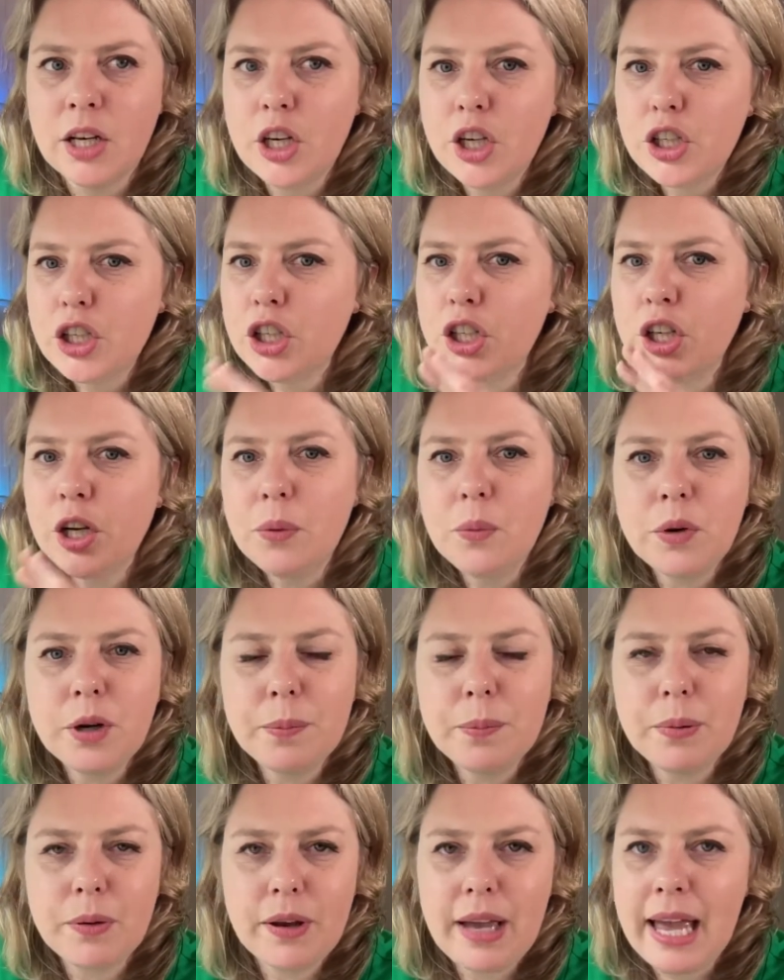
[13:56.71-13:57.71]
You don't want to
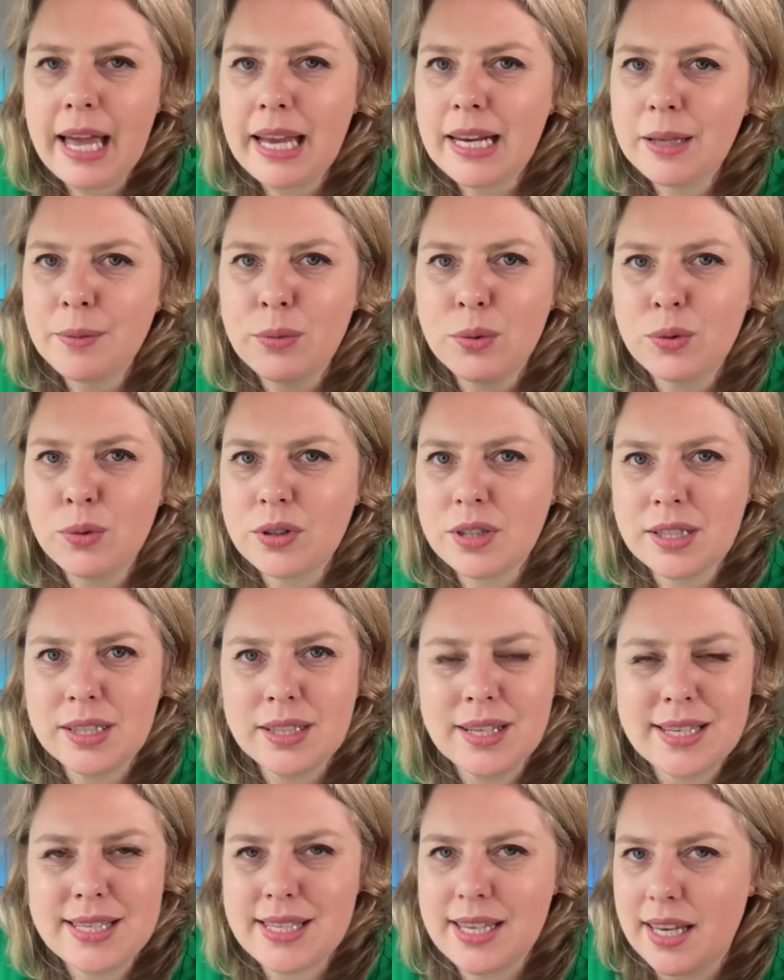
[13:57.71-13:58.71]
put any more than
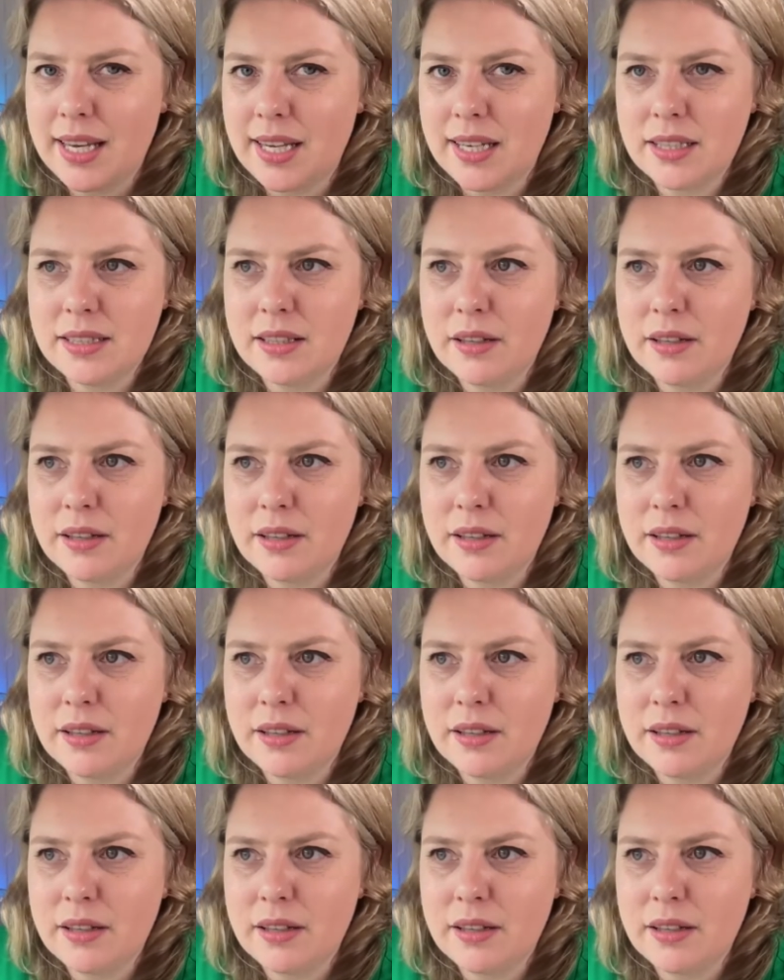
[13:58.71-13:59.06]
this in,